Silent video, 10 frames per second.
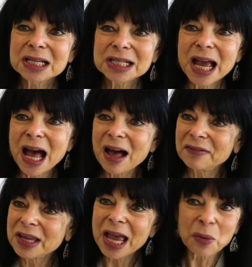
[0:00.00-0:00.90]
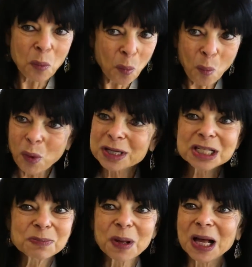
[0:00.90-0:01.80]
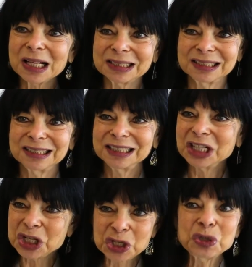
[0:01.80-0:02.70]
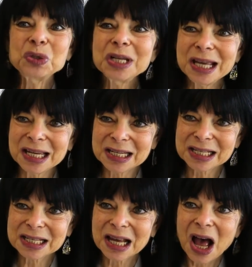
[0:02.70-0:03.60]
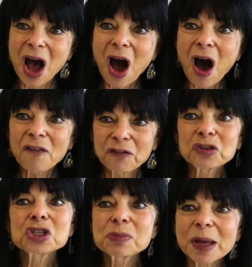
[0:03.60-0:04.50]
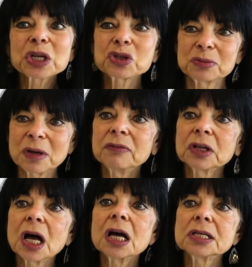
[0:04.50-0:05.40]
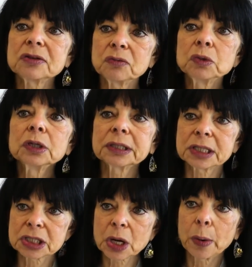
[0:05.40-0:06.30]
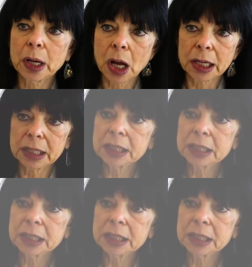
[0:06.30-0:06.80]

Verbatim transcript: to have at one spot in two days a full spectrum of the kinds of work that's going on